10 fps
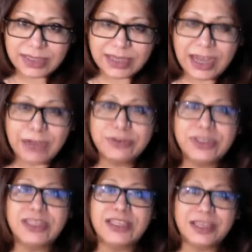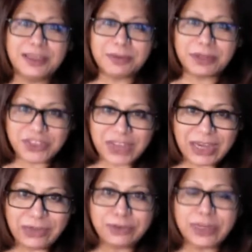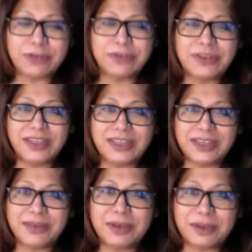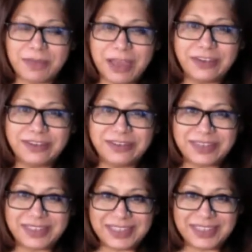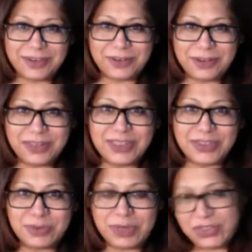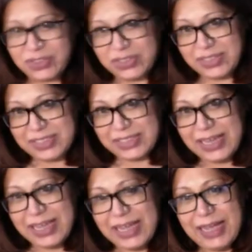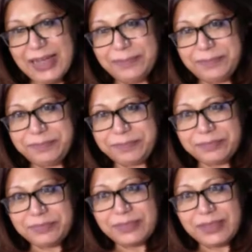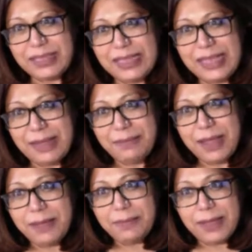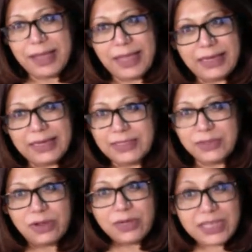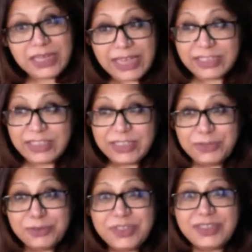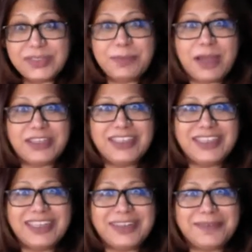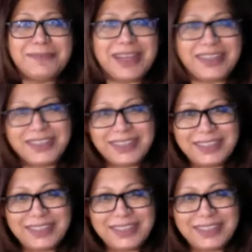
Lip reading: How do they think about childhood? How do they think about biographies? You know, all these questions come up, and it's all connected to this particulate matter,